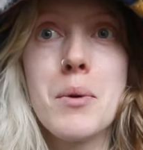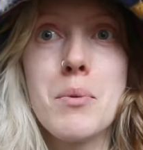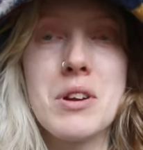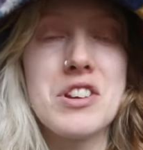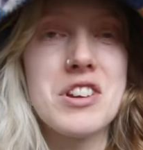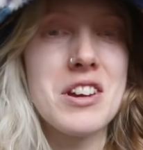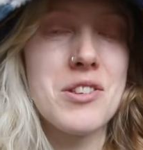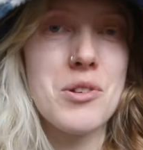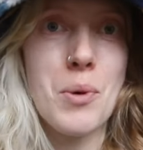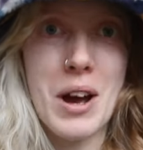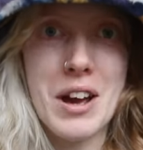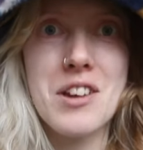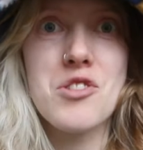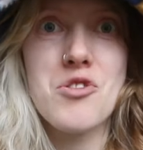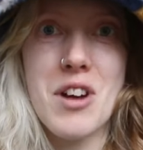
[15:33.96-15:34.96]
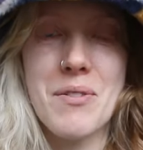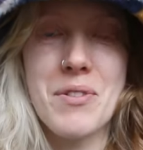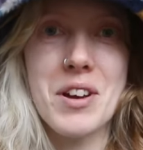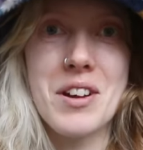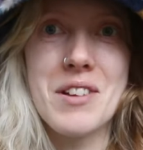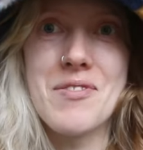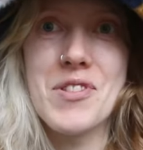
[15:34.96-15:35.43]
which is quite
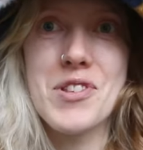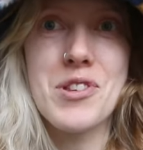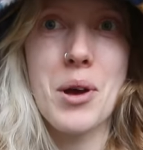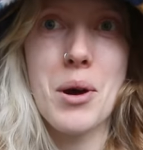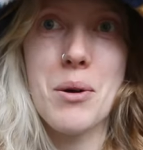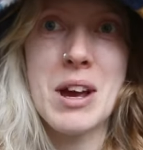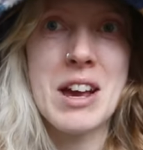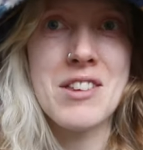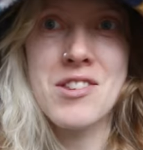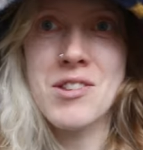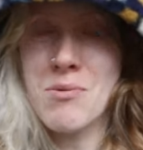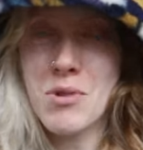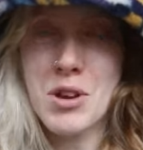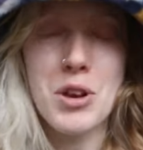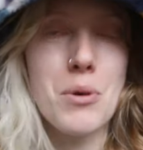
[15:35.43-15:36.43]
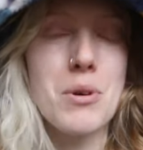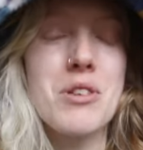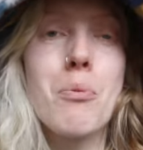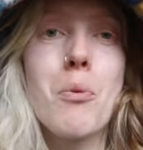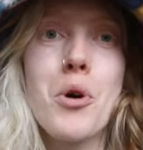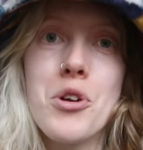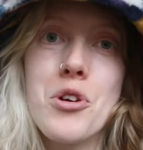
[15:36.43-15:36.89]
extravagant so it's you know
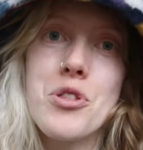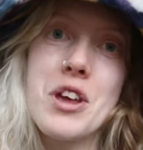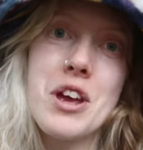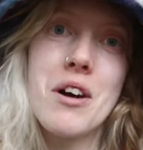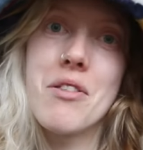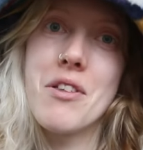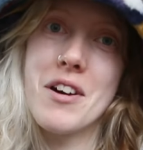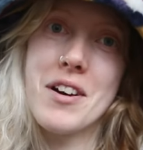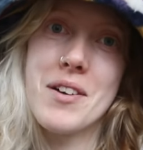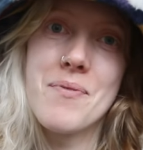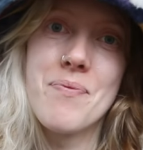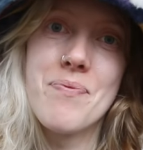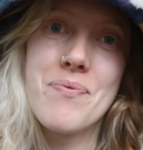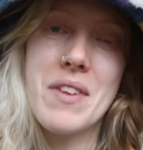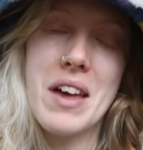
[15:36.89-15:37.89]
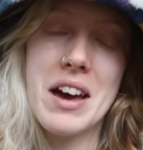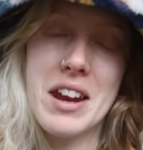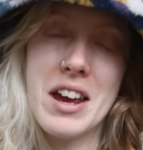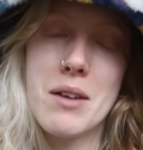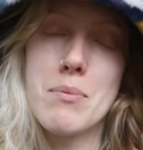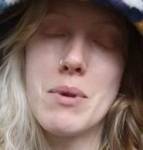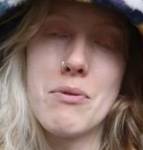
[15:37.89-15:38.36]
it's one or the other and
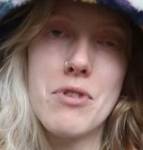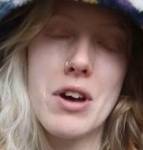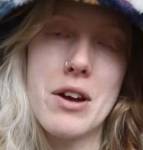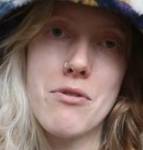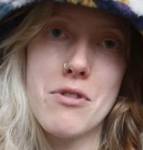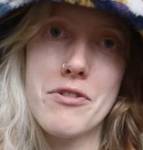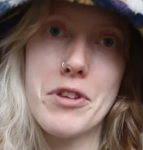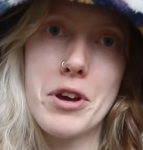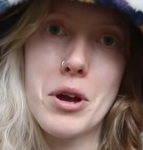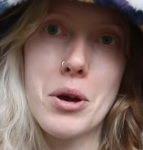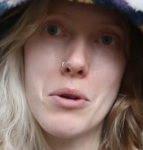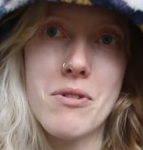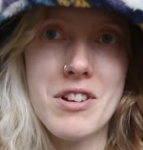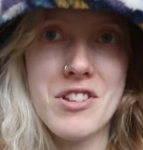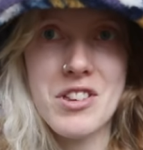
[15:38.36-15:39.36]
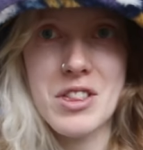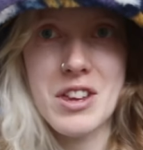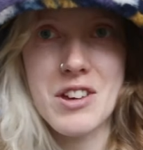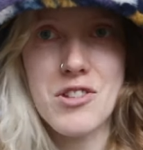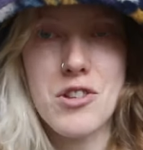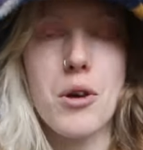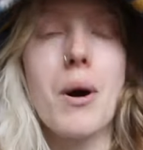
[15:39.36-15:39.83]
I have been favouring my coat
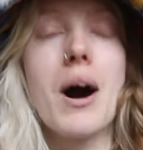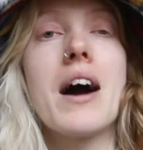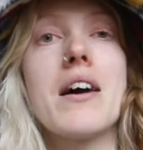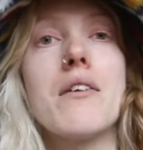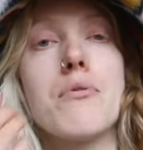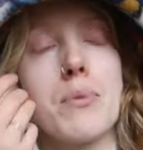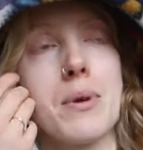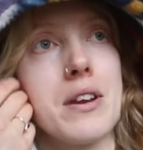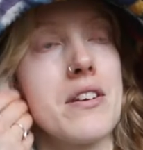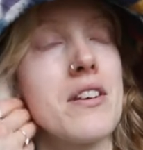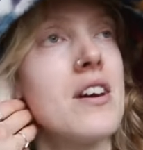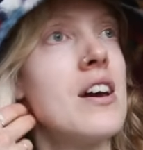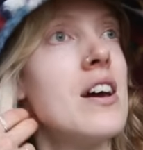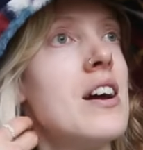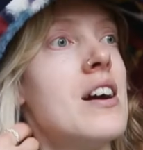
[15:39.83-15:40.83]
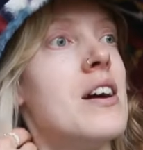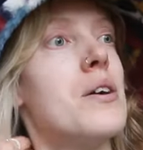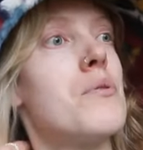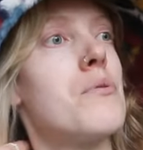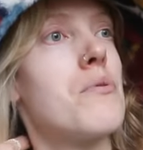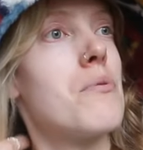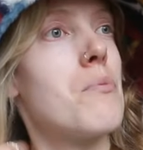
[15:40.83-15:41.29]
recently so I have been
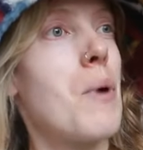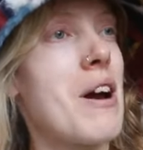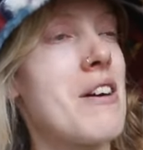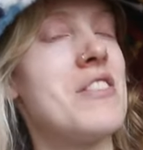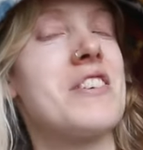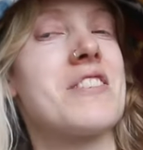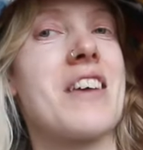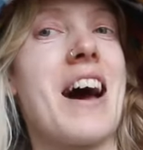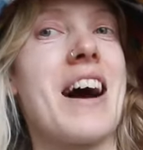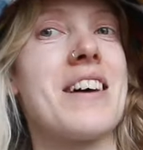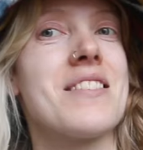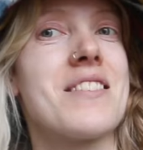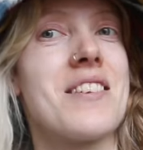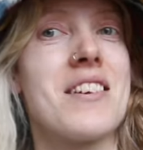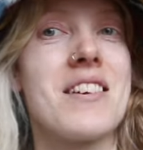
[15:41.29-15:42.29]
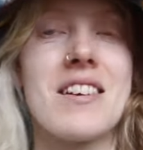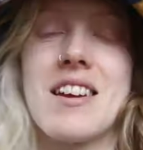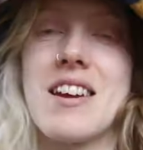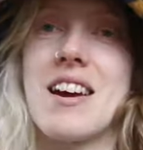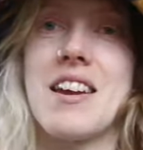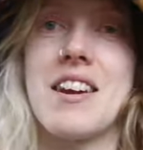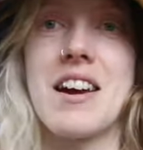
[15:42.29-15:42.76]
wearing this hat
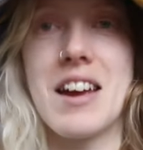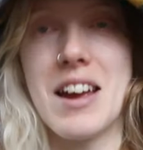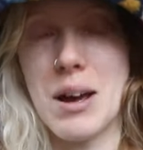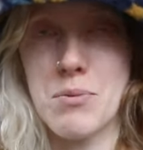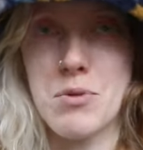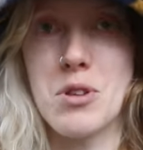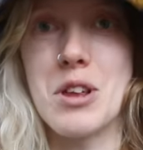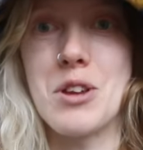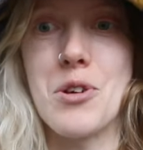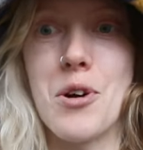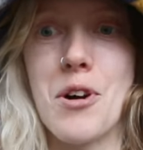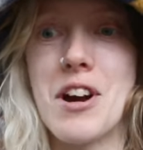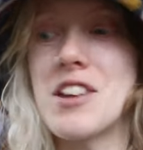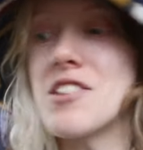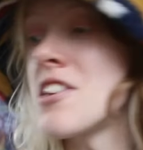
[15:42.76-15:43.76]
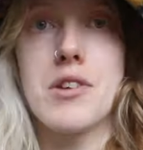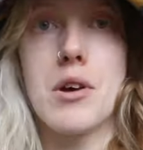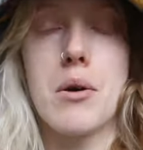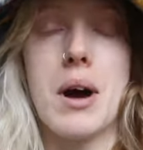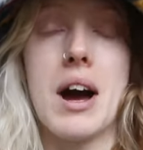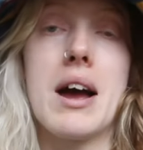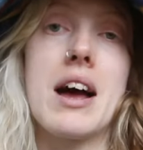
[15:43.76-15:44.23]
and I absolutely adore it.
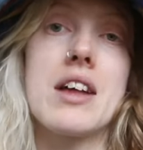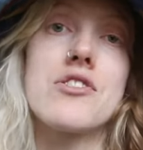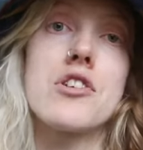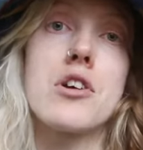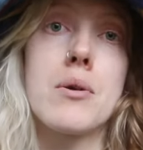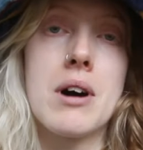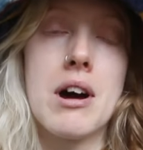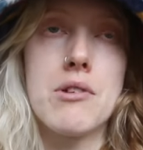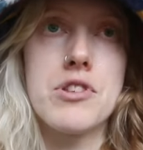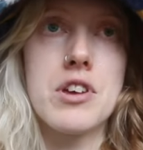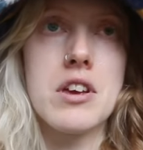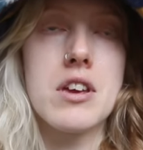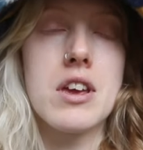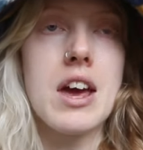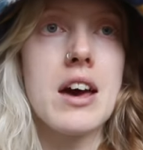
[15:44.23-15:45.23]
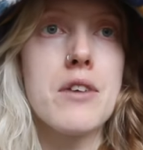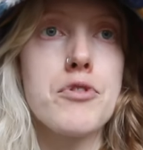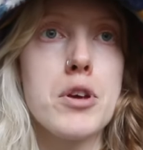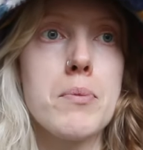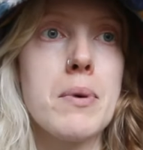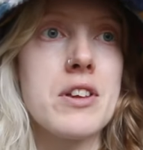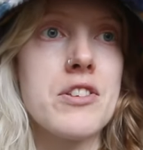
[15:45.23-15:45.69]
So I had to go out and get a
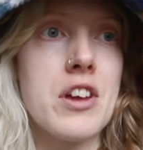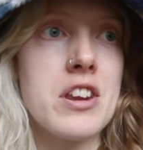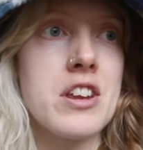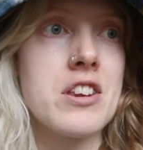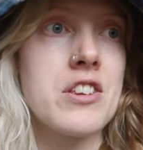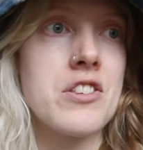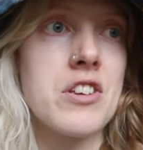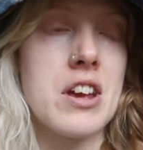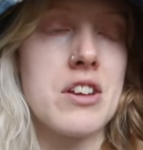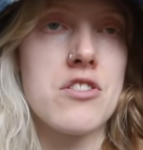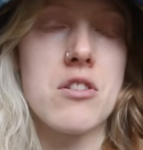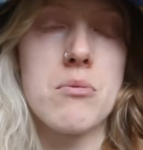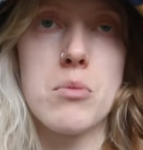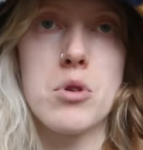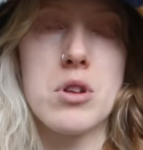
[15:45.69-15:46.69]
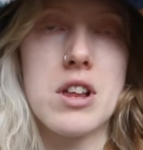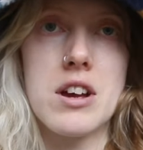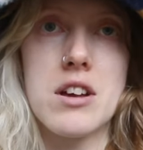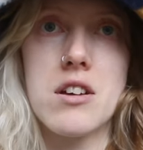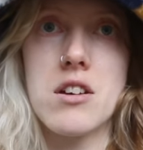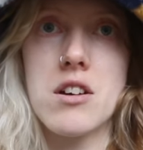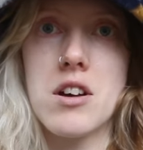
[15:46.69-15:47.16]
few bits. I needed to get some more
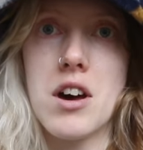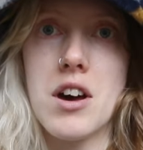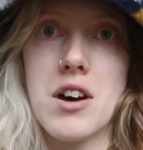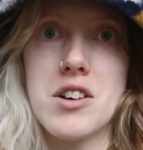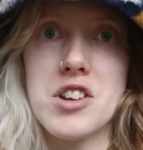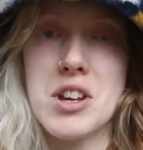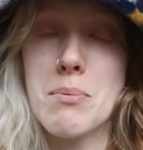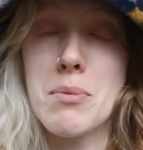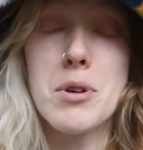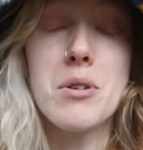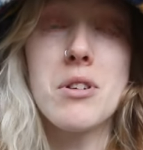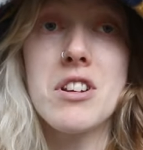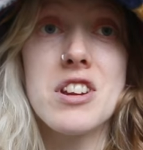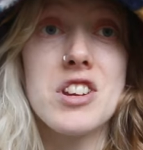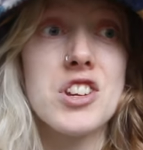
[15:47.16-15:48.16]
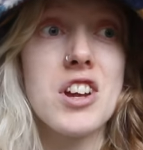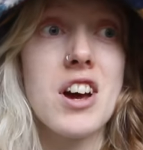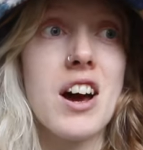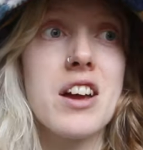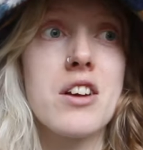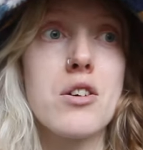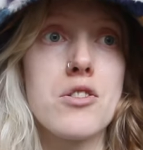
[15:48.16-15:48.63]
like uh, shampoo and conditioner.
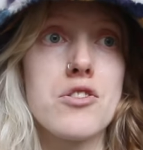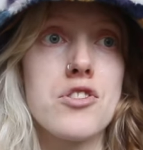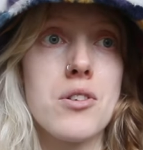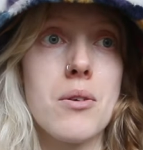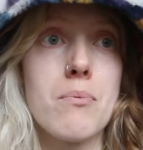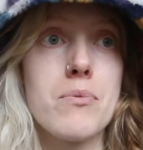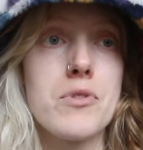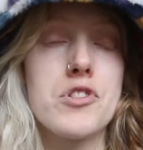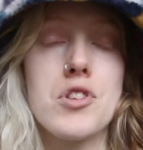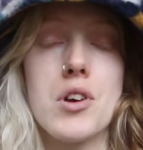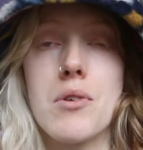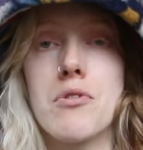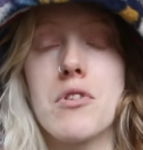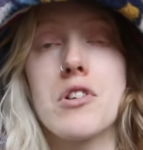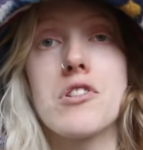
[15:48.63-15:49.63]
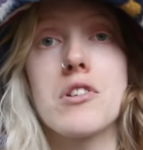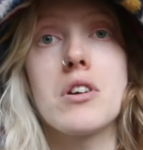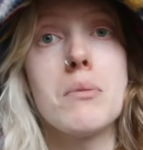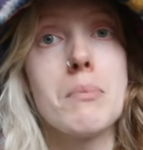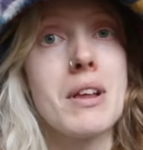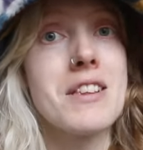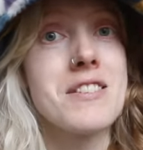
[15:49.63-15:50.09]
I got some stuff because I'm
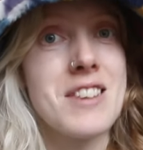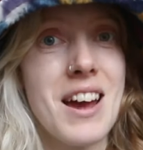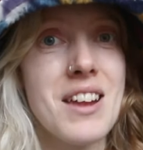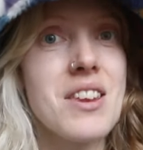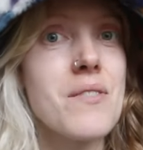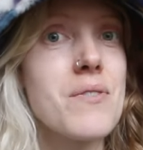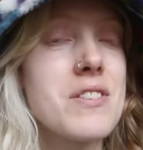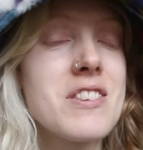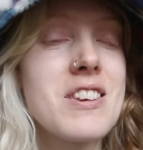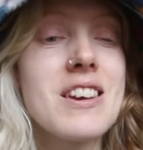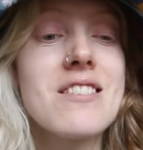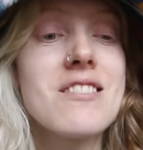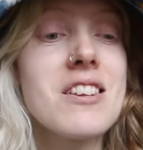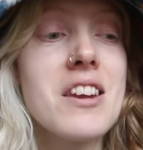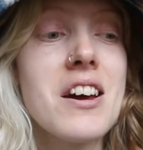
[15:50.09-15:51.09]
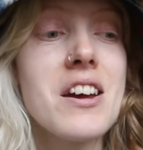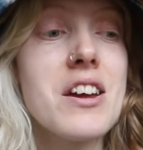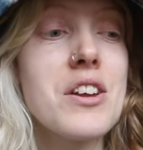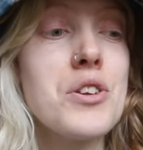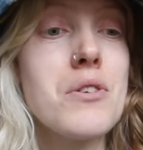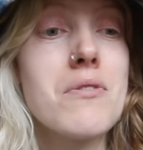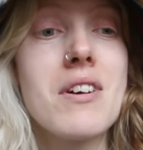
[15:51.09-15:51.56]
going to make lasagna for tea tonight,
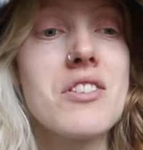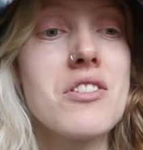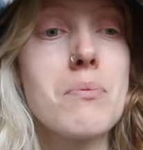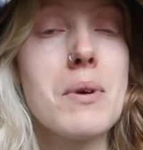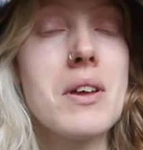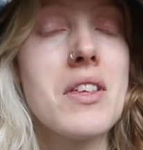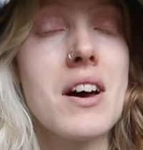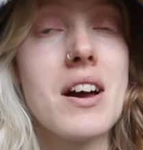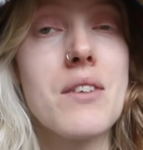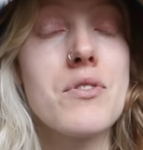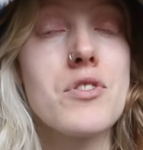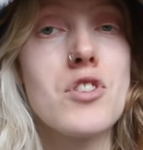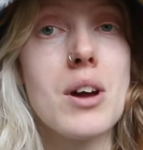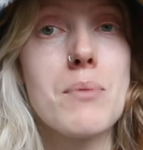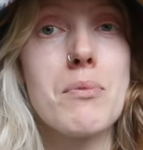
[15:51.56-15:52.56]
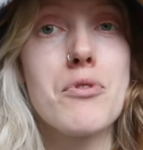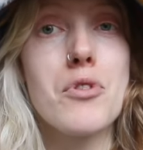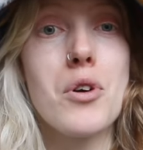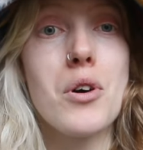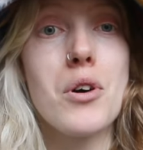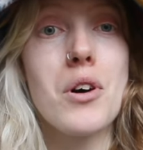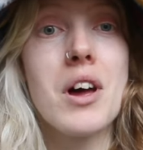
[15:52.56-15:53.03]
a new recipe that I haven't tried
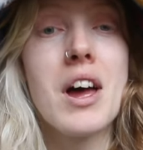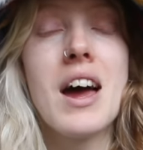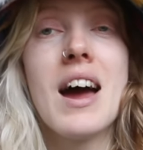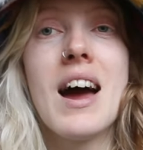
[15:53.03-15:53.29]
before.